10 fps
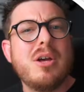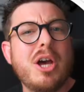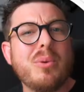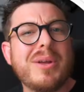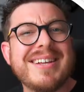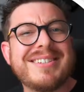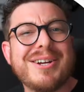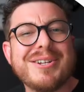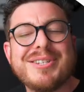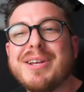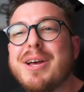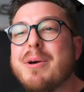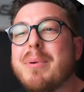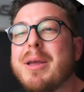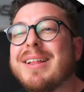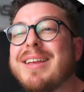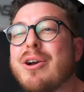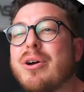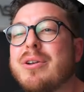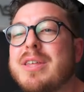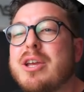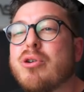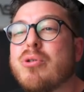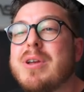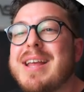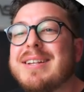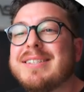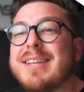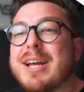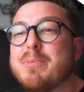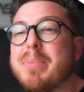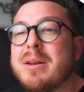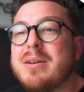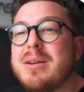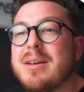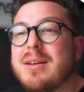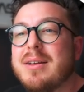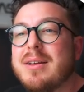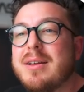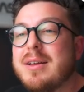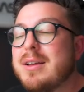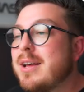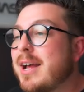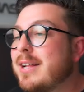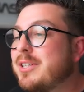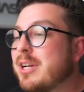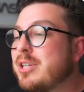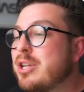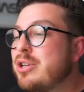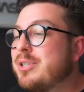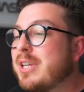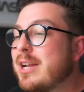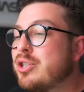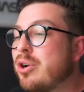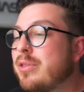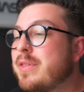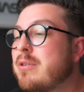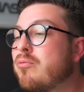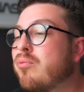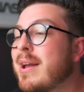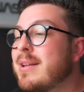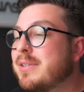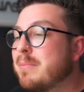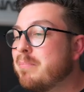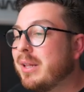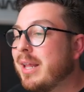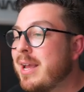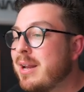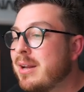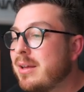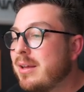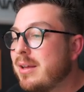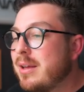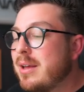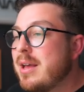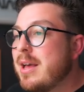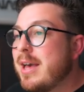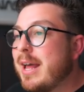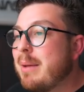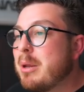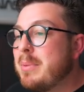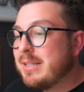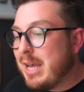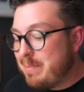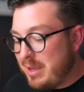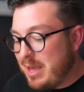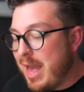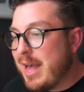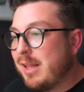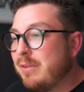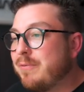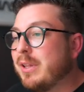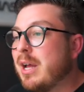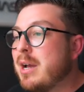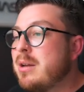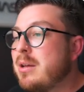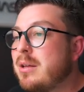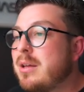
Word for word: And we'll get started by clicking on the Create Sketch button and starting a new sketch on the right plane. And I'm going to be typing L for line